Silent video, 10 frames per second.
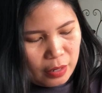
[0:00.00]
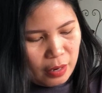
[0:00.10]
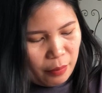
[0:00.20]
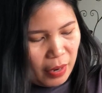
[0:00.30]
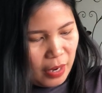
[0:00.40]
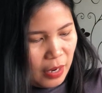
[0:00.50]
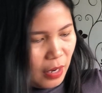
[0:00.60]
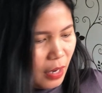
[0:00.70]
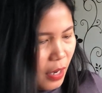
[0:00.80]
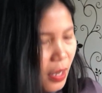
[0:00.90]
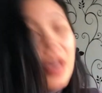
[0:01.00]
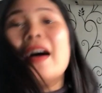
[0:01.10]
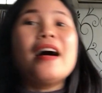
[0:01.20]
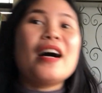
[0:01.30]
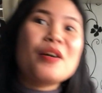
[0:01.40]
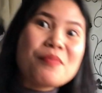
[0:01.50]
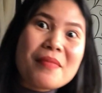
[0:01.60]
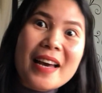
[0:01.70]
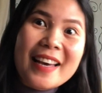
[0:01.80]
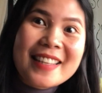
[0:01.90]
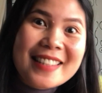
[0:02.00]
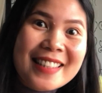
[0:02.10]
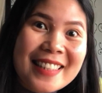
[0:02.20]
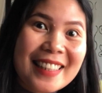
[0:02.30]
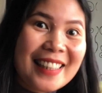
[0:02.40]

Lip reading: I made a mess.